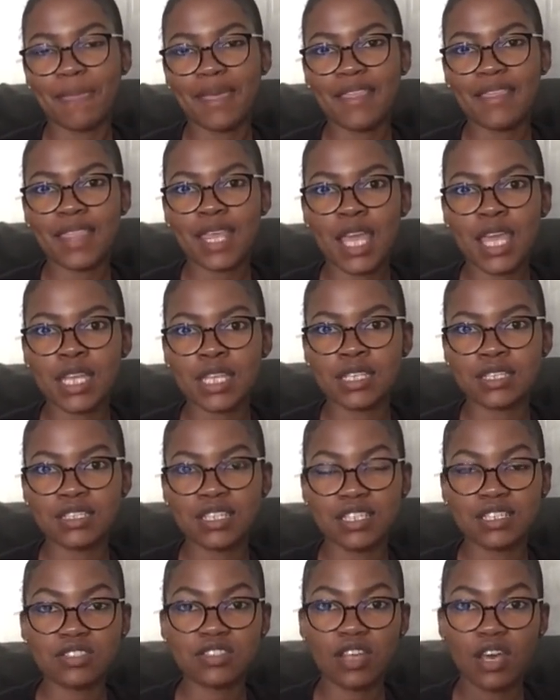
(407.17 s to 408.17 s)
and then
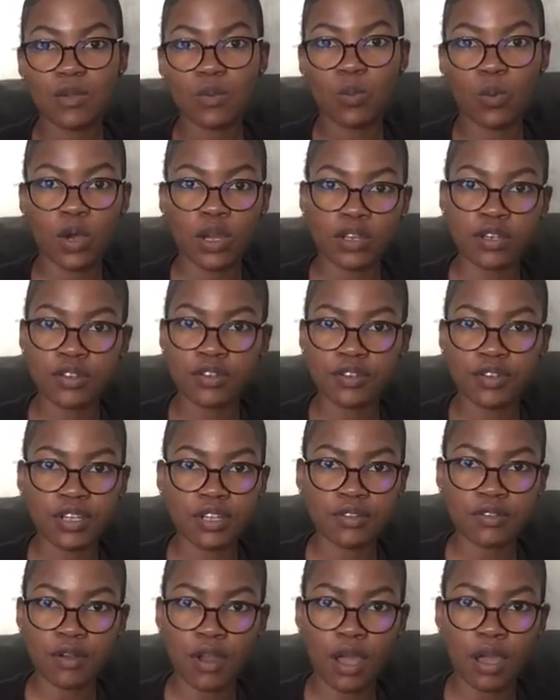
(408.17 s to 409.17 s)
they start
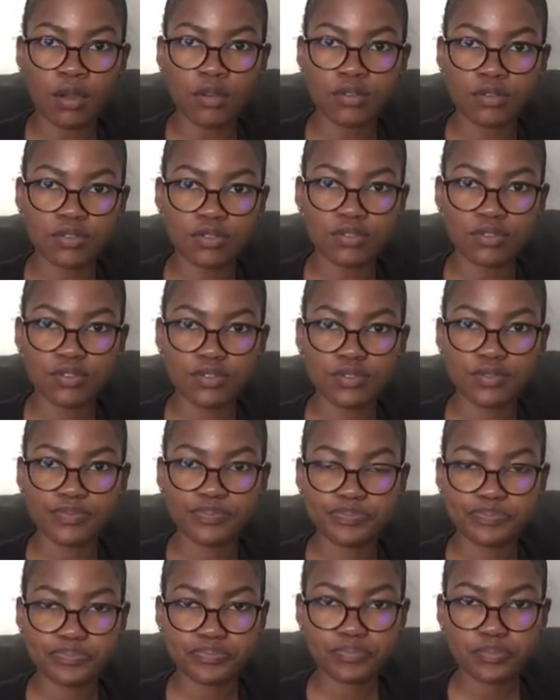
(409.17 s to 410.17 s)
wandering around,
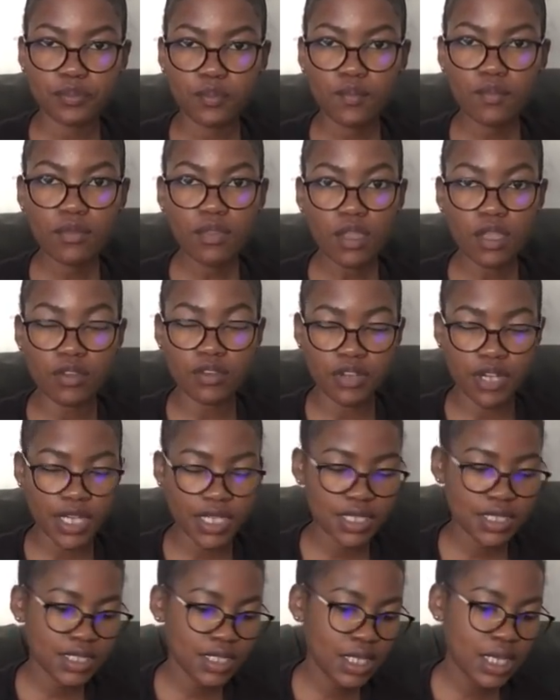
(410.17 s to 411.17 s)

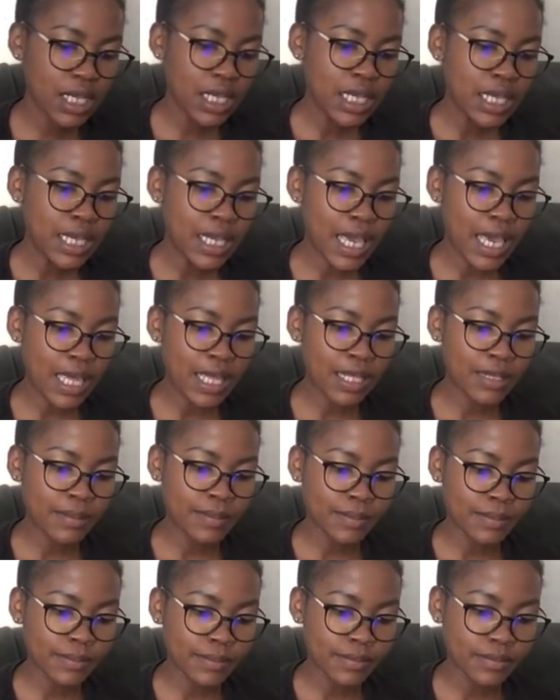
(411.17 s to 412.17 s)
right?
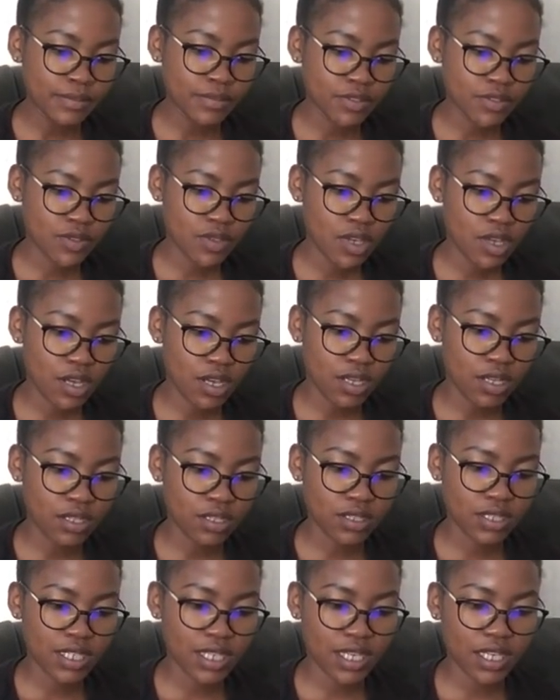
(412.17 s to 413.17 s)
So
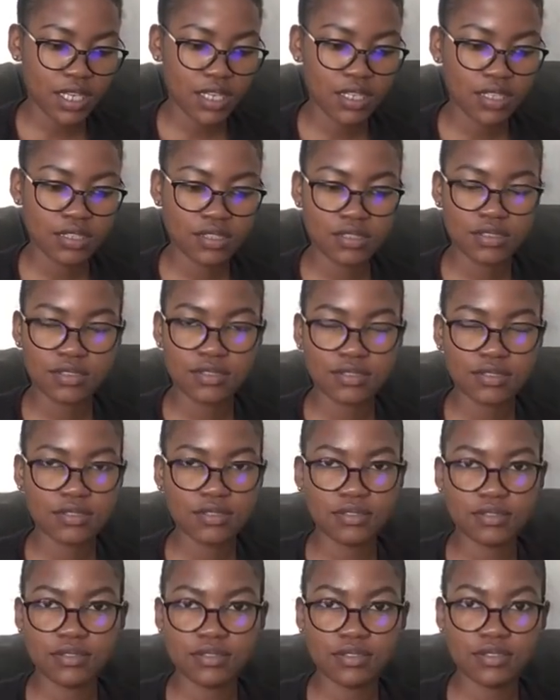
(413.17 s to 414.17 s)
yeah, okay,
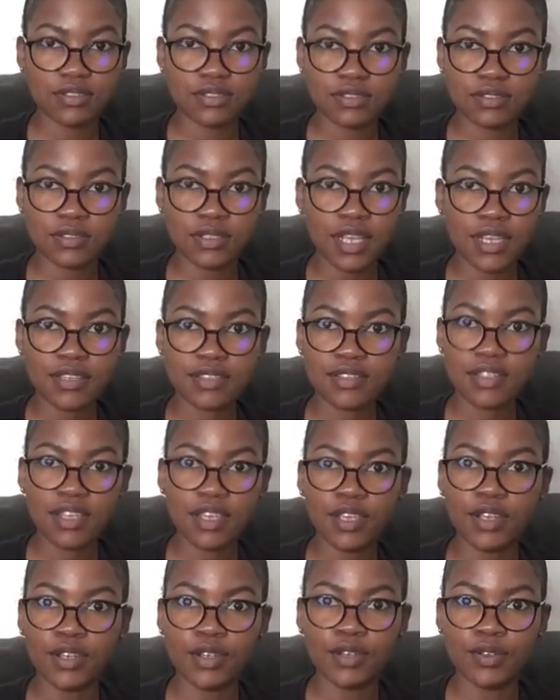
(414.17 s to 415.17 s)
next
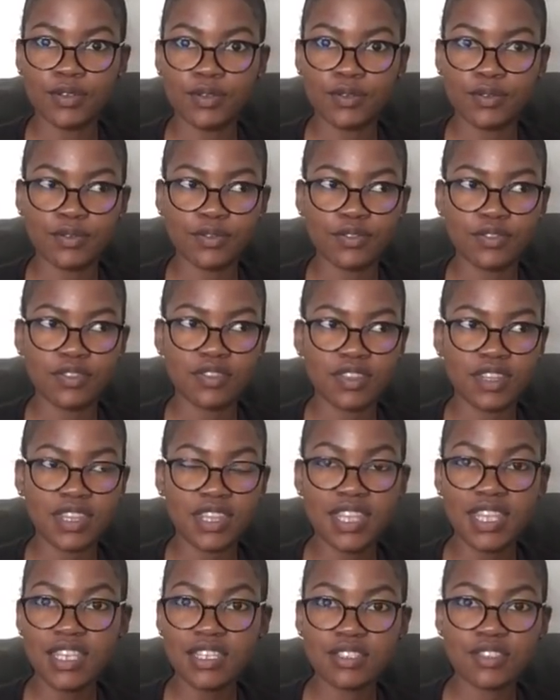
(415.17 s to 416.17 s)
thing you know,
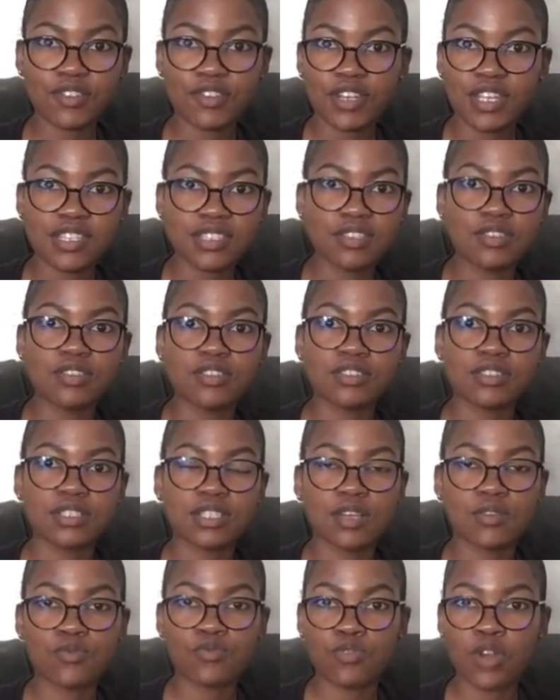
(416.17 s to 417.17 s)
these crazy
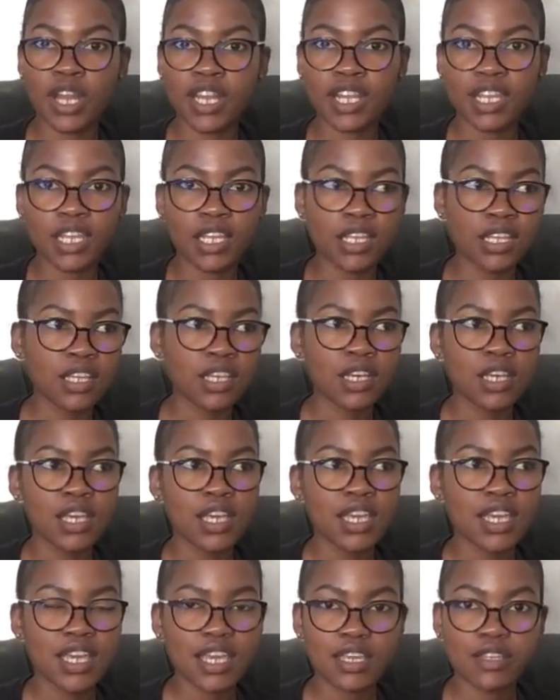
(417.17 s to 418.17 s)
girls are running
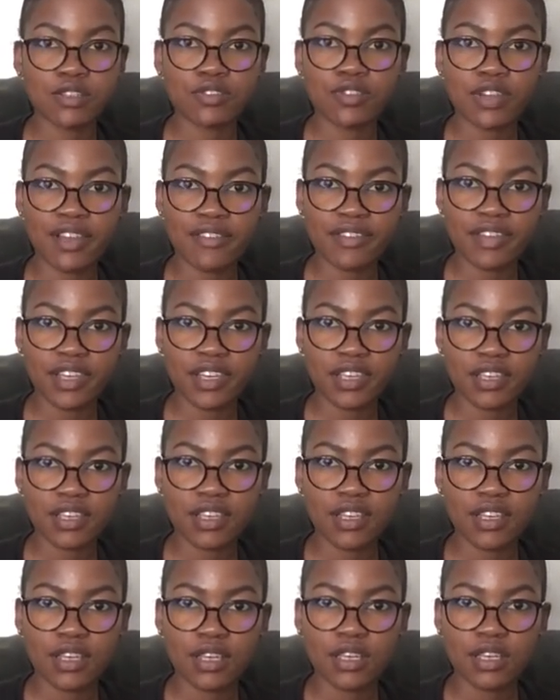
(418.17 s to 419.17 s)
in traffic,
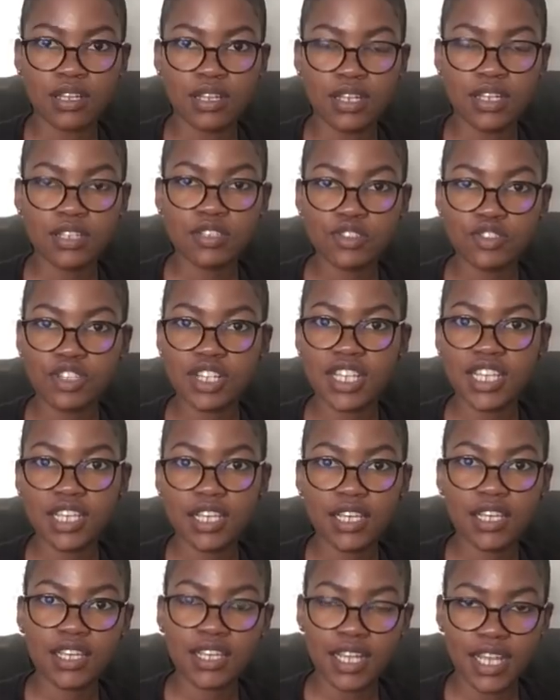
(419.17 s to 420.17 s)

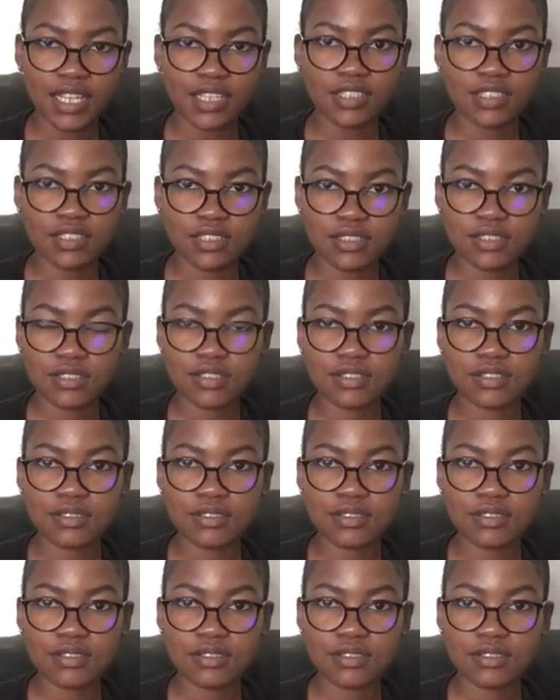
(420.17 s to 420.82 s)
literally, like, just